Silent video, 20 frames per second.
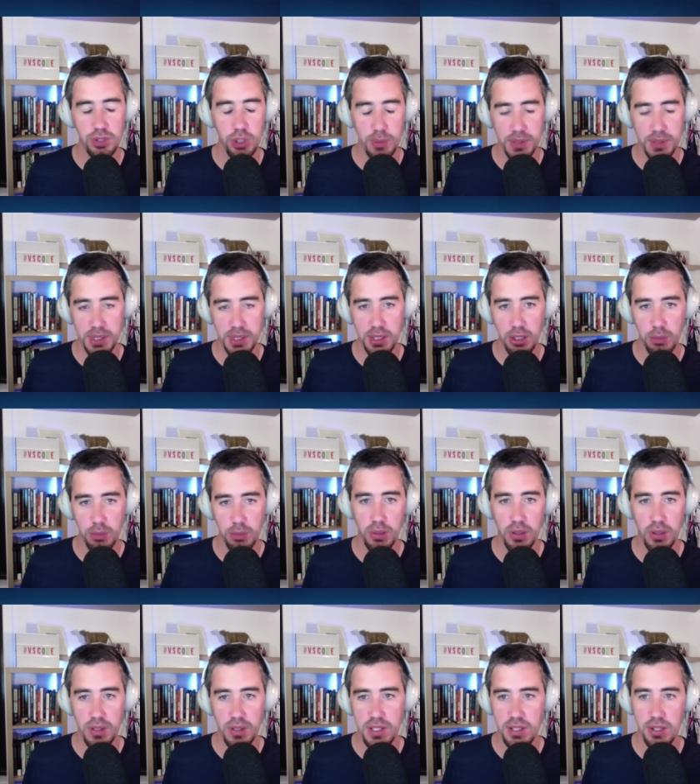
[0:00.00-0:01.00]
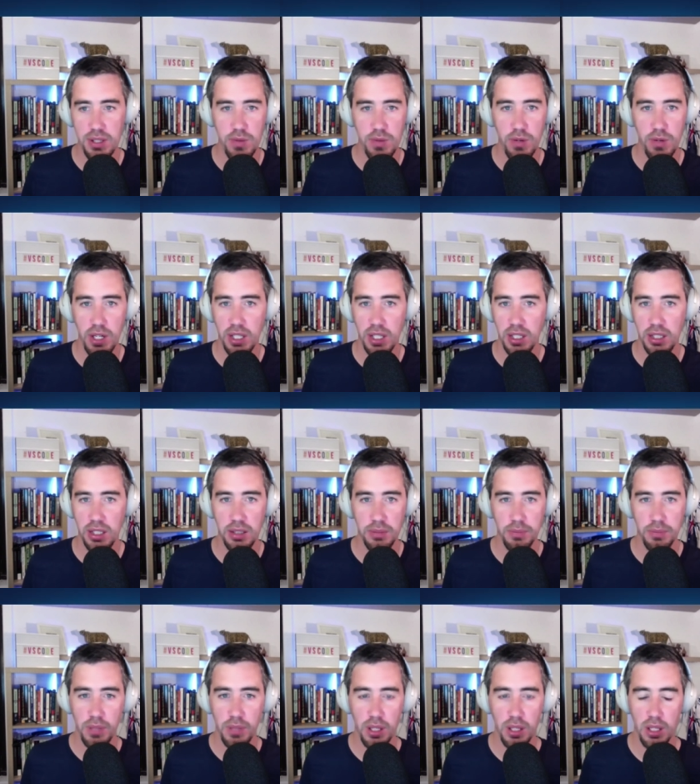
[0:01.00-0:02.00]
Jupyter notebooks. So it's running in,
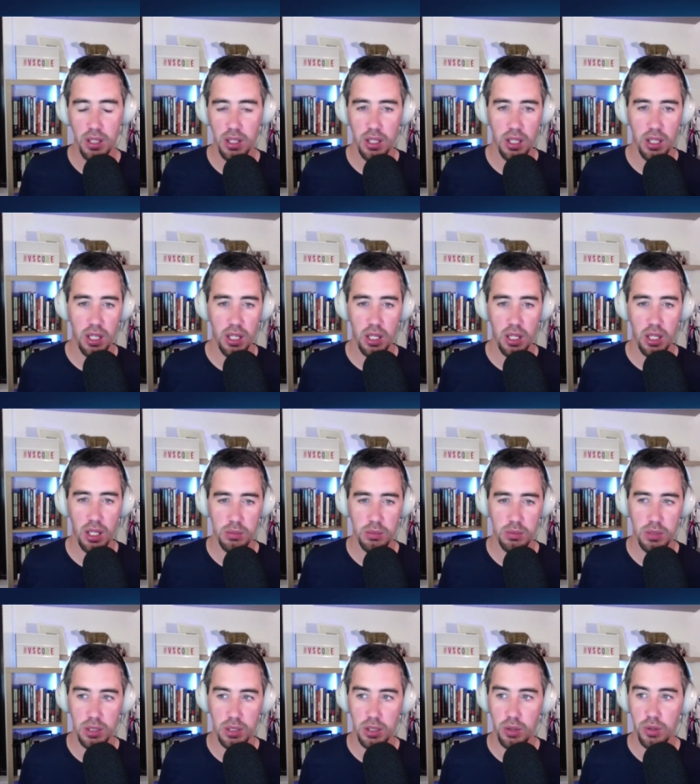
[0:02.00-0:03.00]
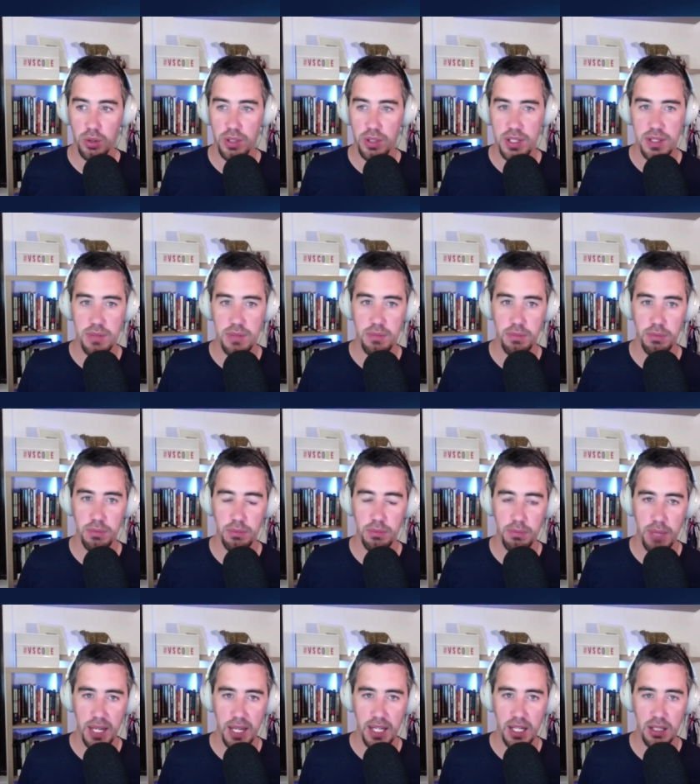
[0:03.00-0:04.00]
um, you know, all this
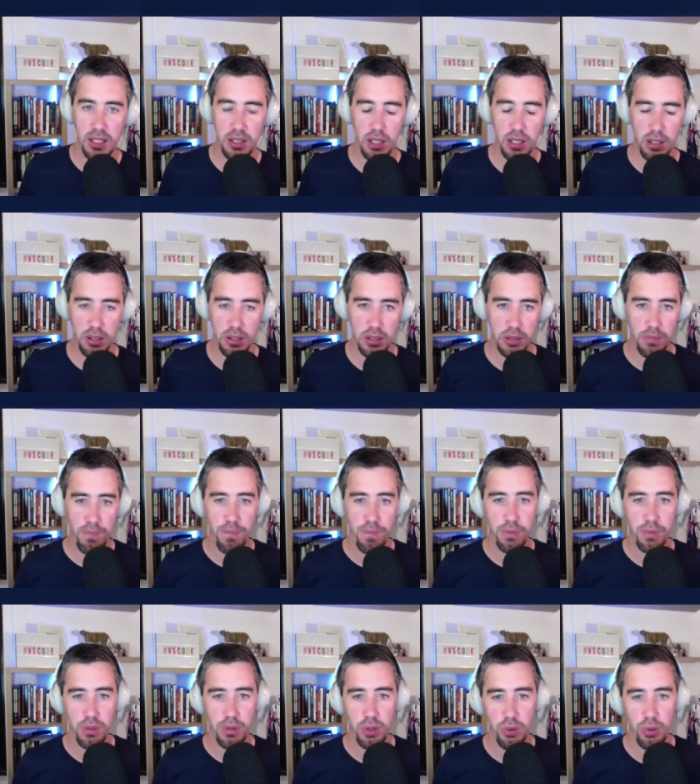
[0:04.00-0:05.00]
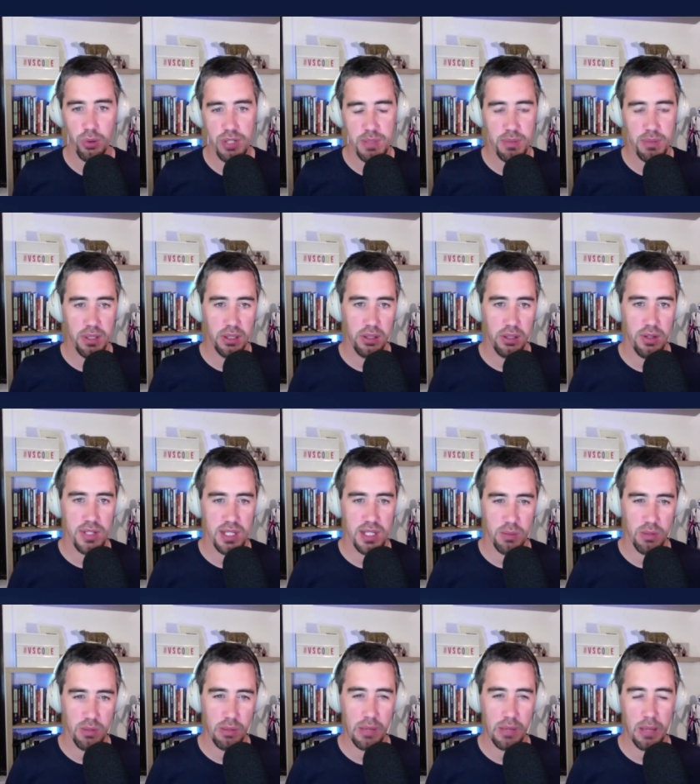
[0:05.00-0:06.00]
backend code or it's being used
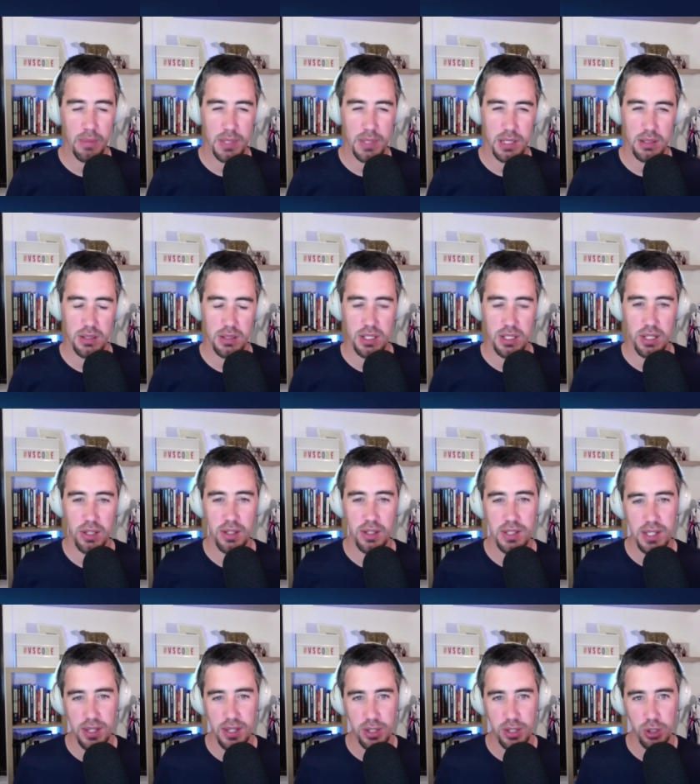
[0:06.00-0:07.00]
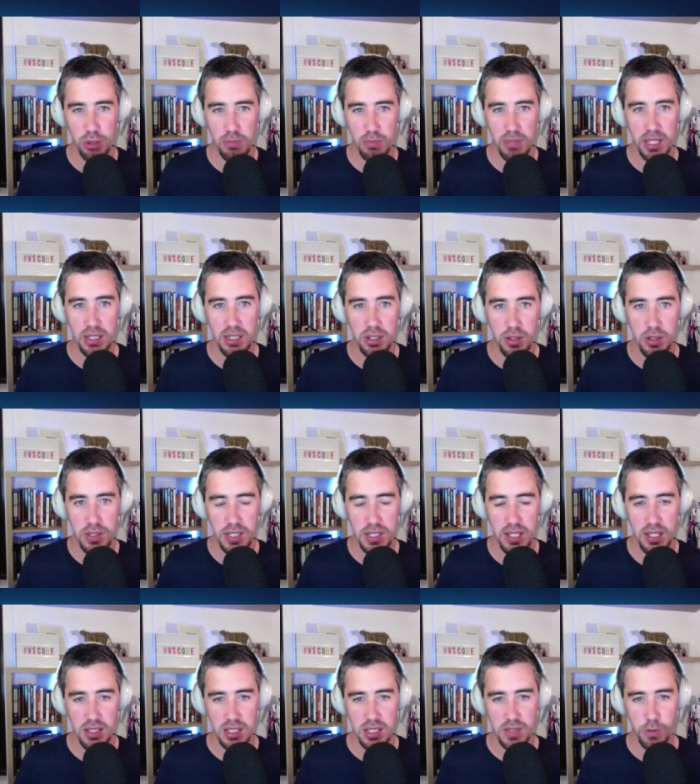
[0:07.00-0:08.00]
in web apps. So those are the two main use
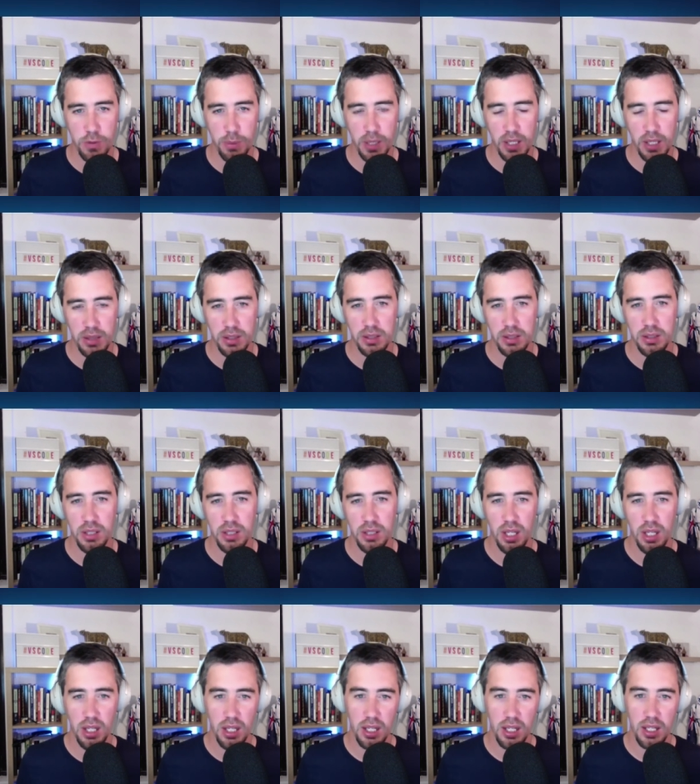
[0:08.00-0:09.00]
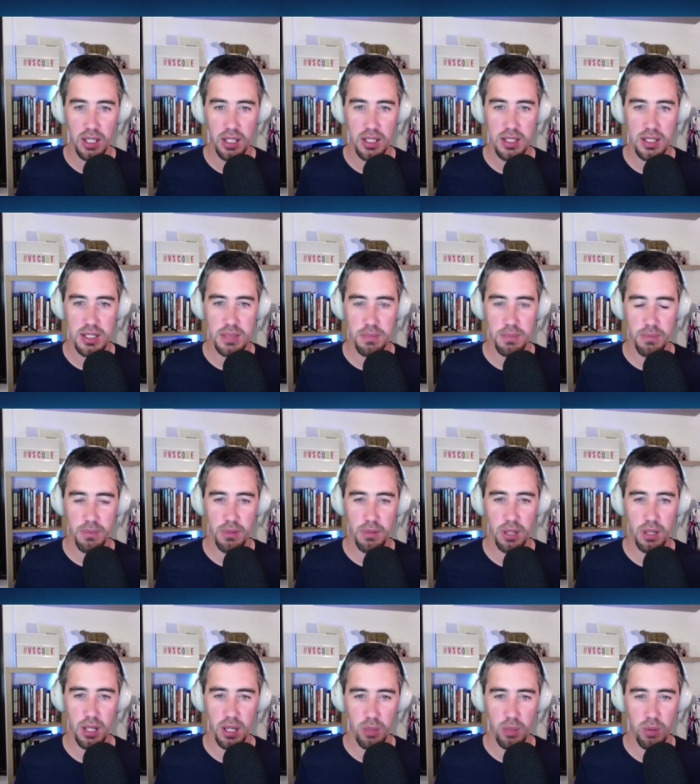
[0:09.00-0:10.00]
cases for Python is
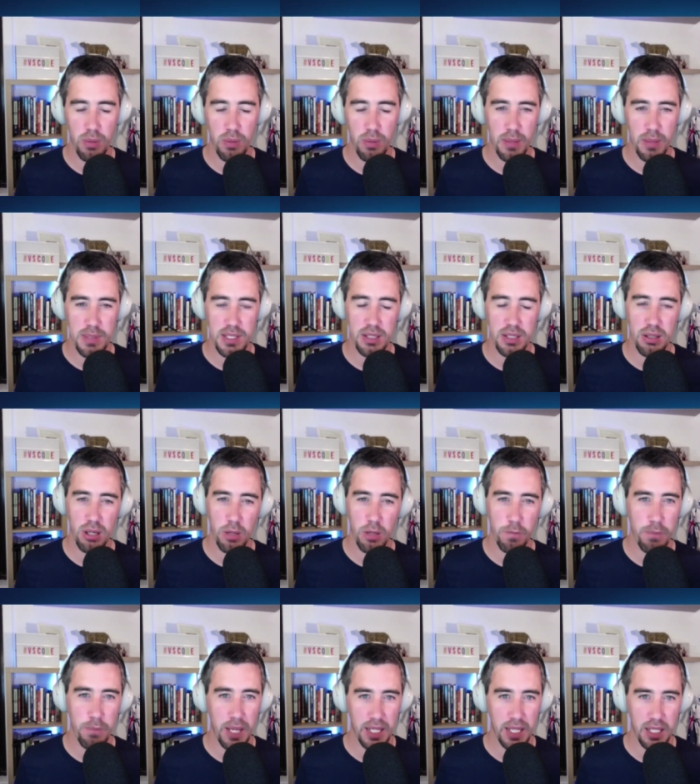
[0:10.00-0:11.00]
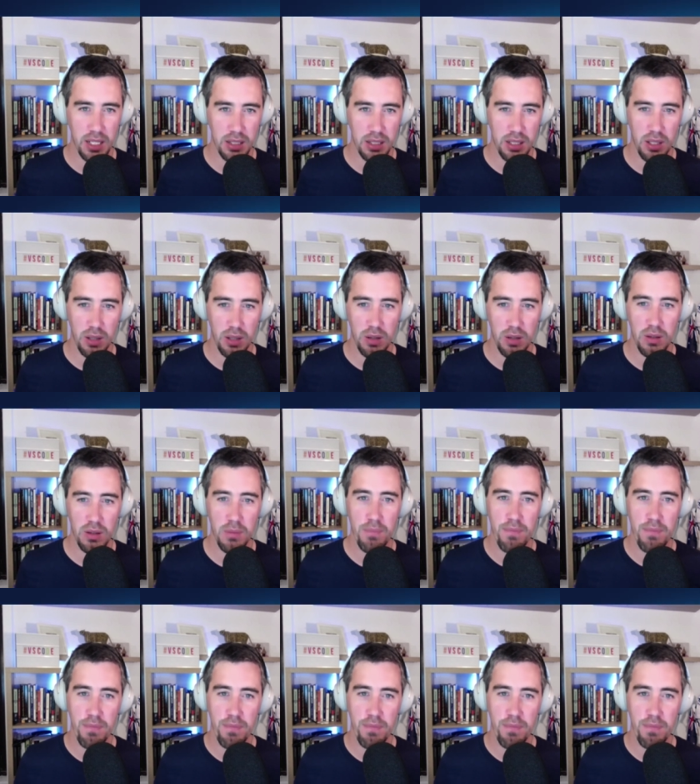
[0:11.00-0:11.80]
uh, web apps and a lot of backend code